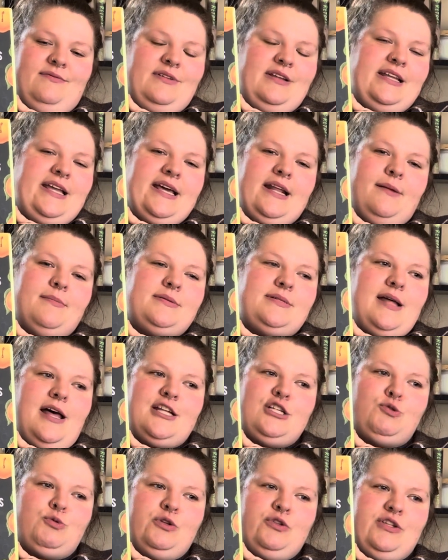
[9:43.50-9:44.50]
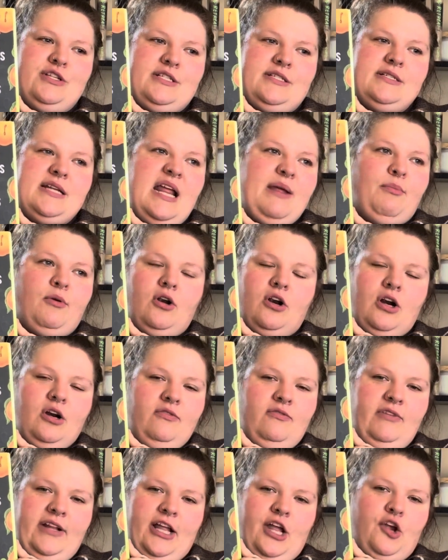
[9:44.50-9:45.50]
get obsessed with this neighbor
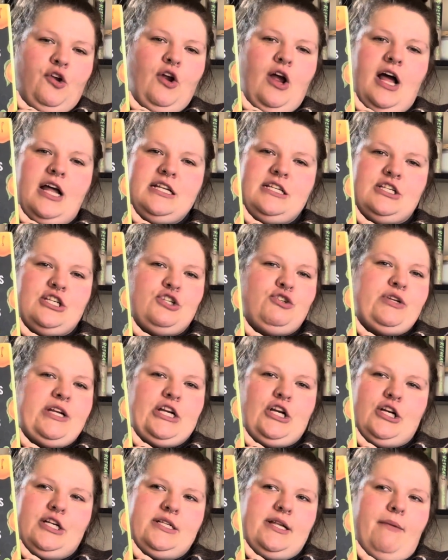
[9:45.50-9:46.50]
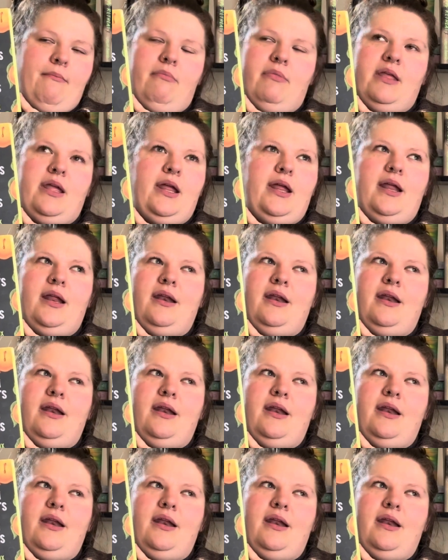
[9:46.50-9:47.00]
like across the street or something,